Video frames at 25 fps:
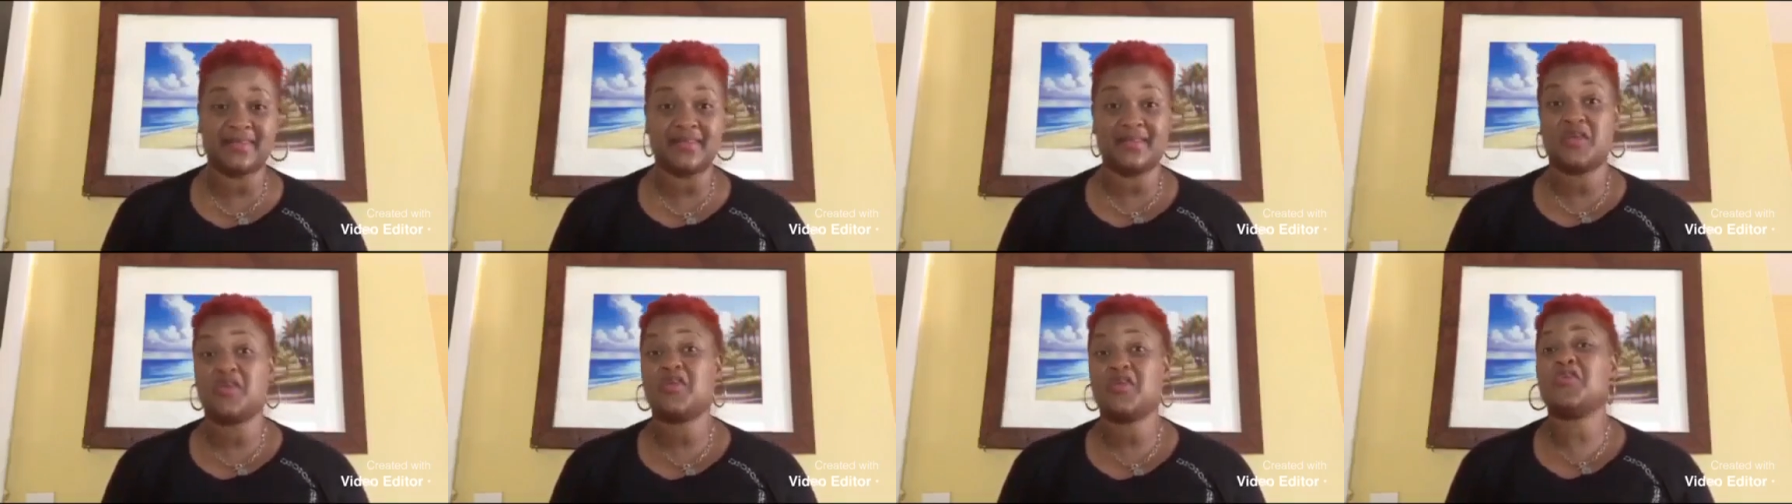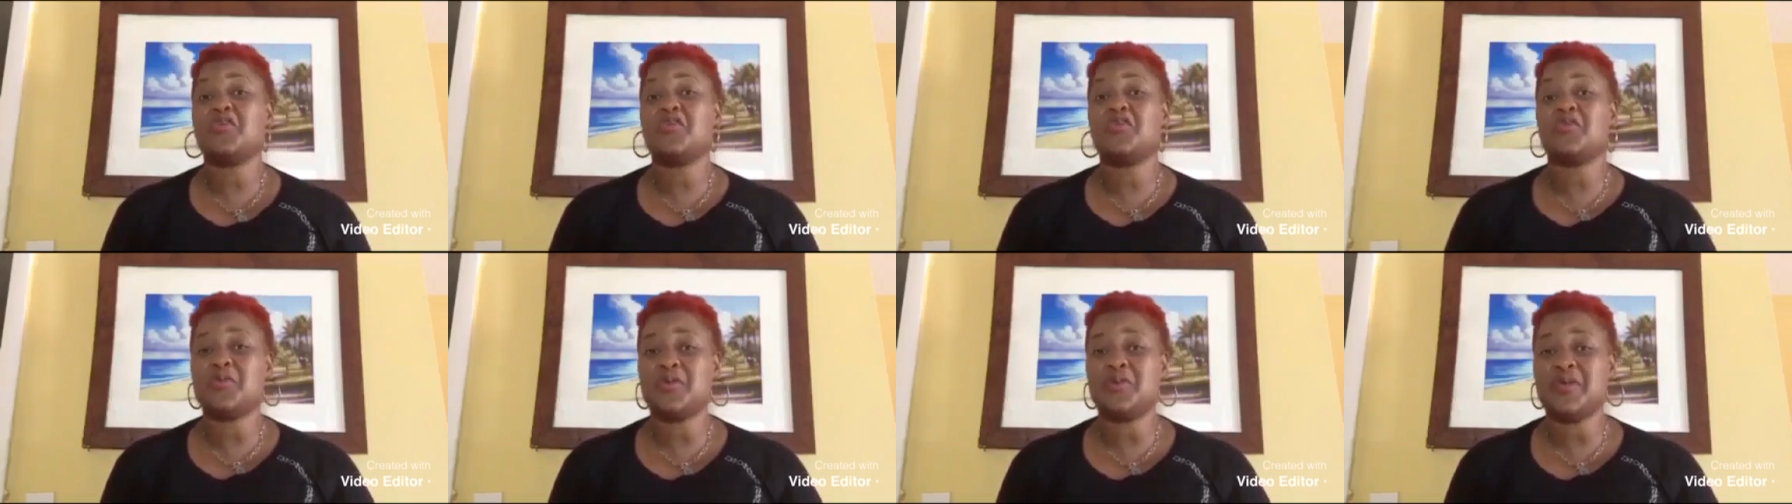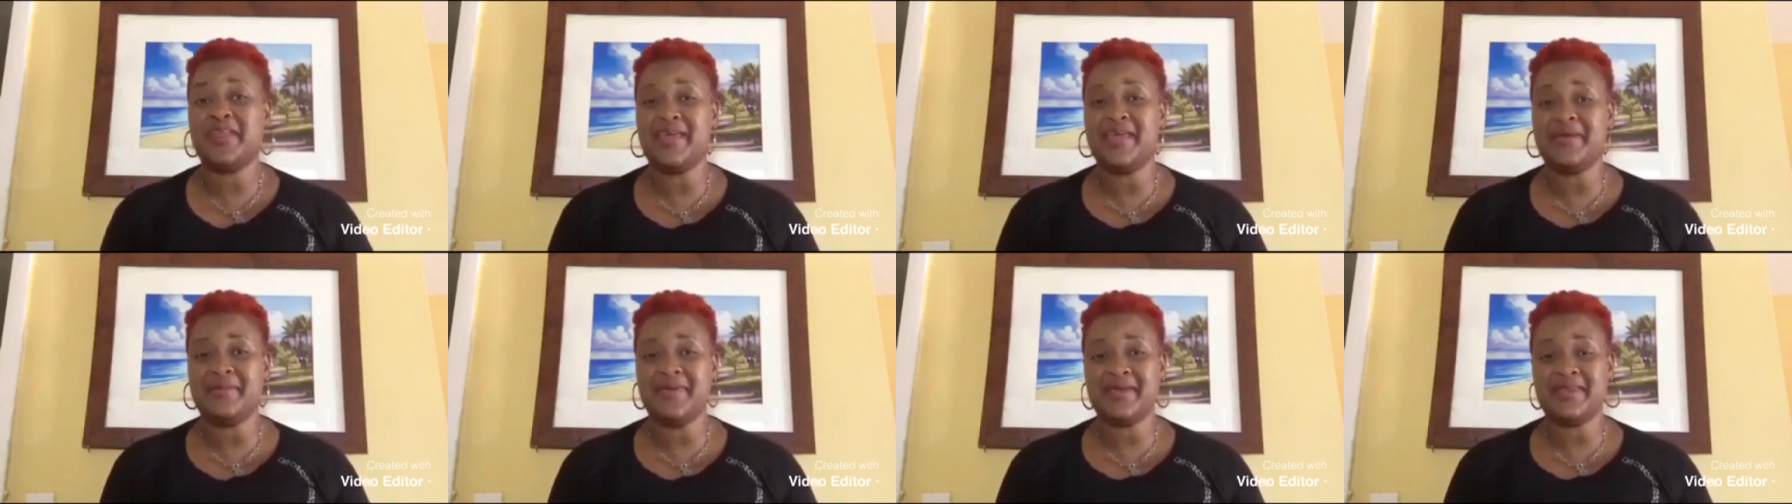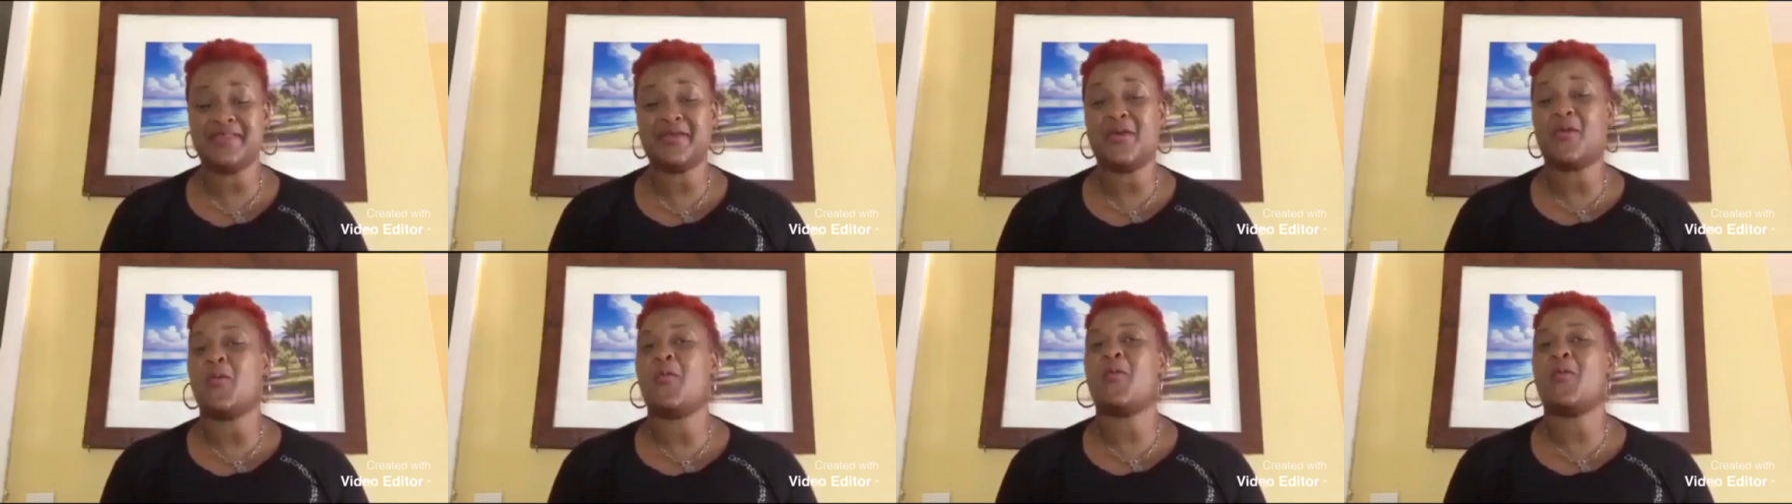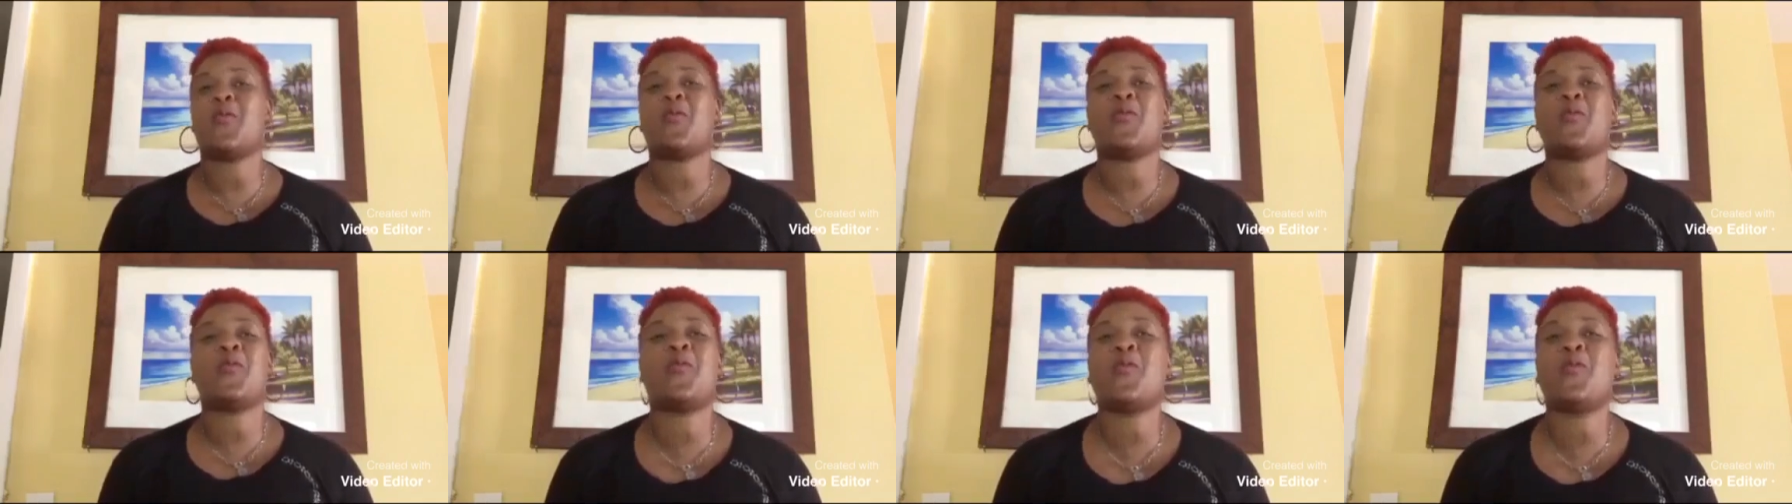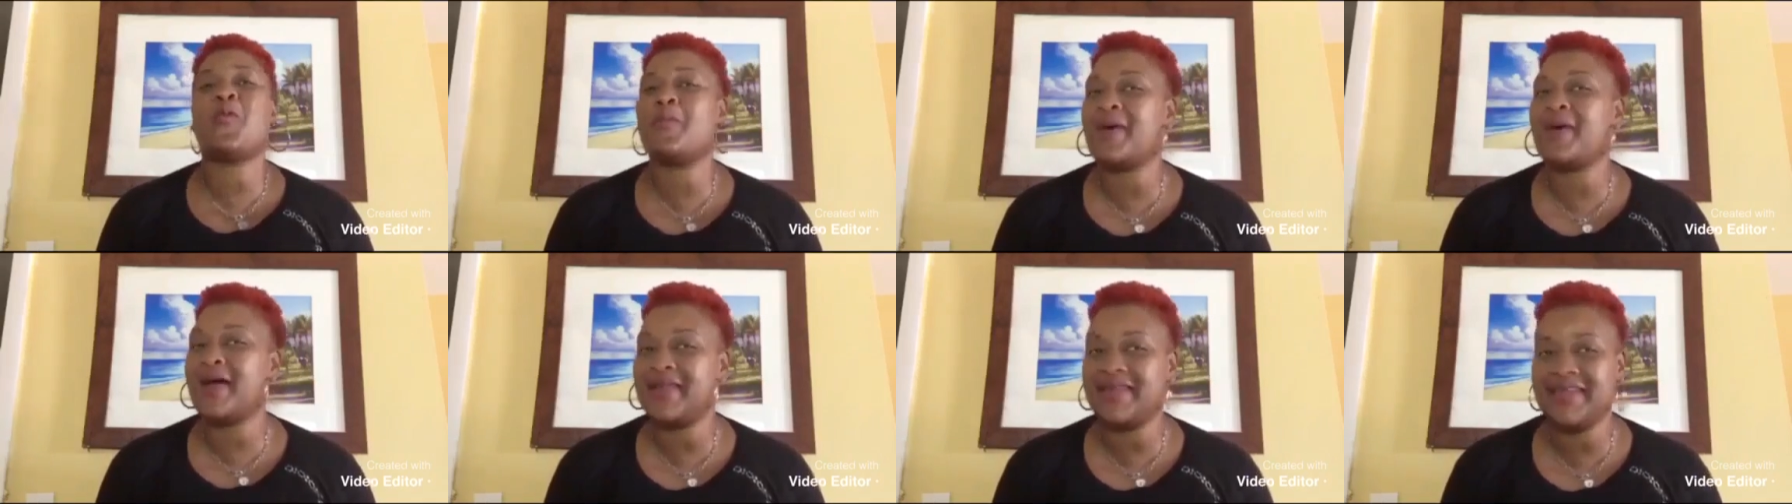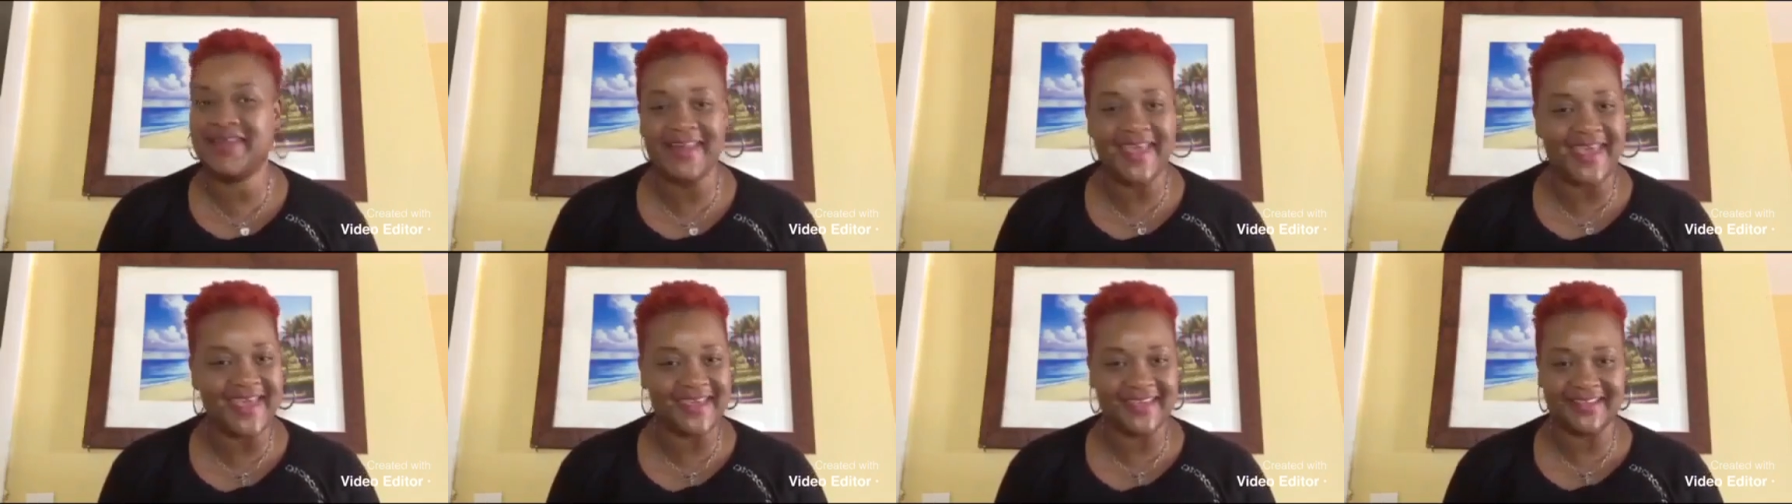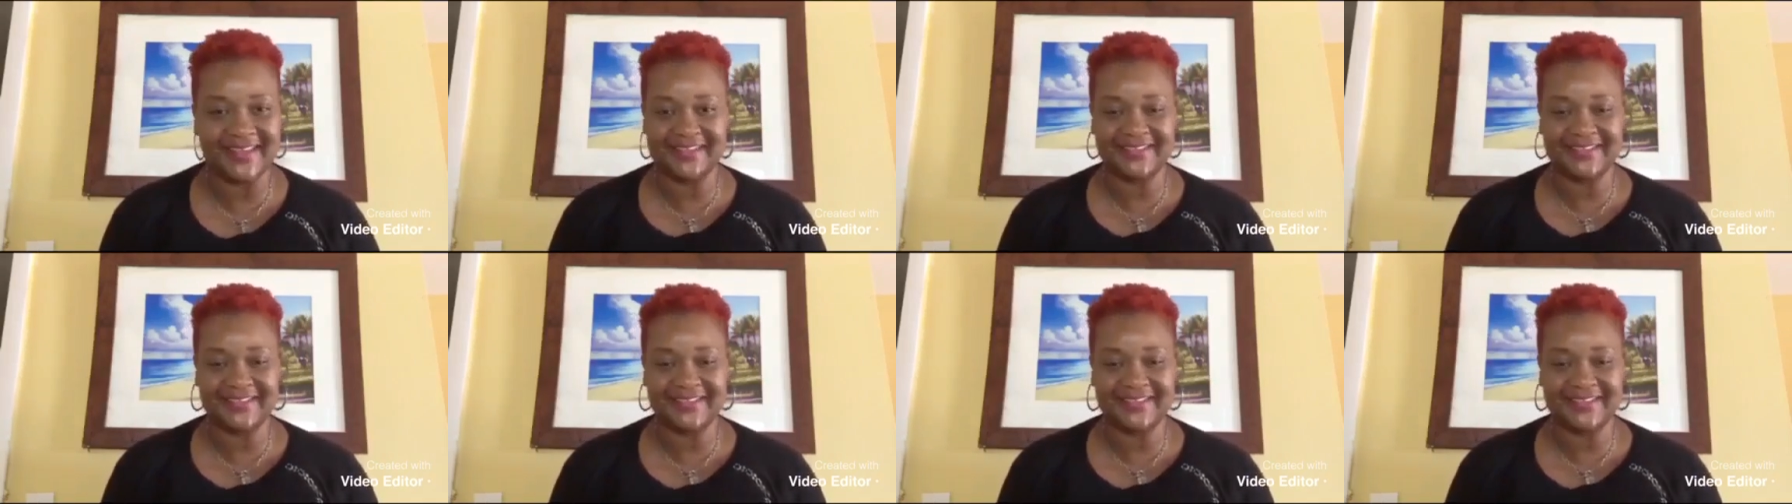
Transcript: you name it, woman in it.